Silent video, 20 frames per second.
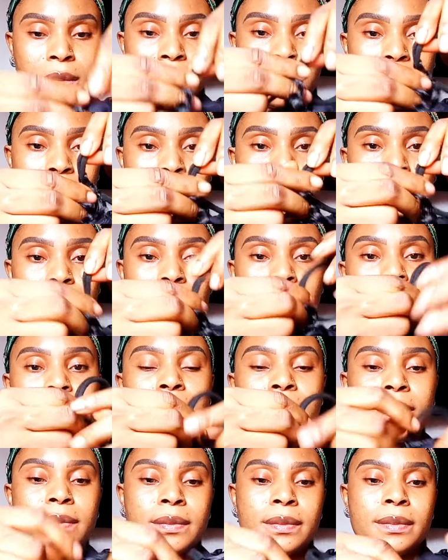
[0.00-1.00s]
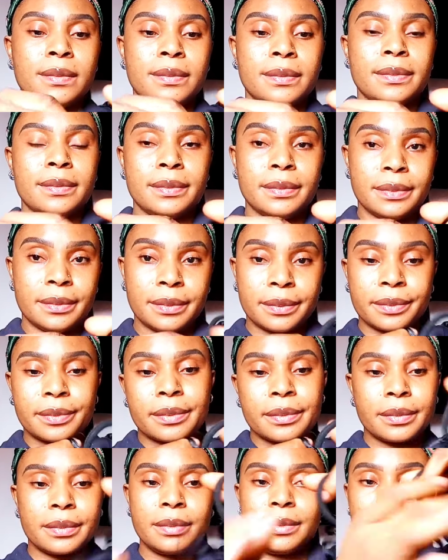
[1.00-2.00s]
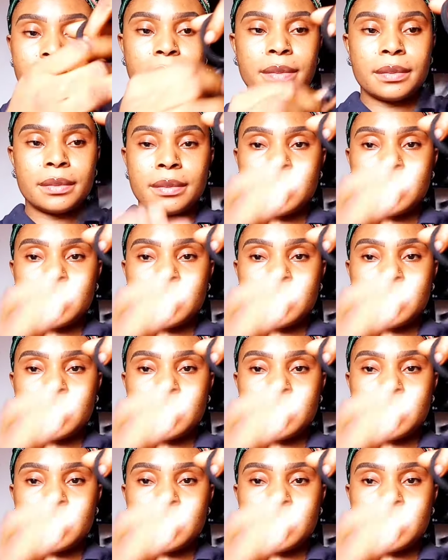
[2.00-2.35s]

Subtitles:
the quantity of hair that I need. I'm gonna be right back.